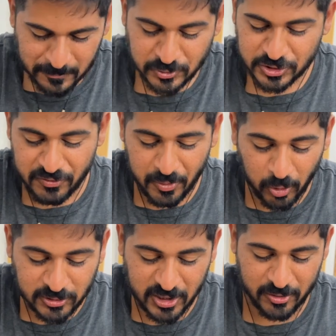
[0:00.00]
It's even
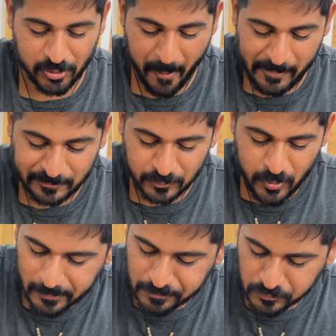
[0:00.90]
more tender.
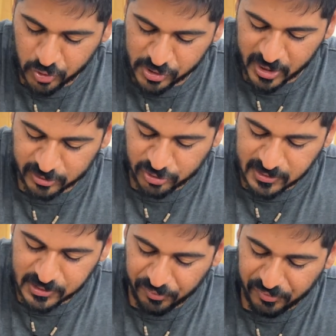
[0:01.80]
There's like
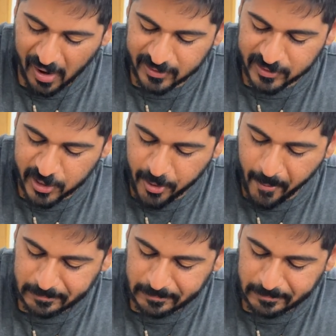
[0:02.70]
tons of fat in here.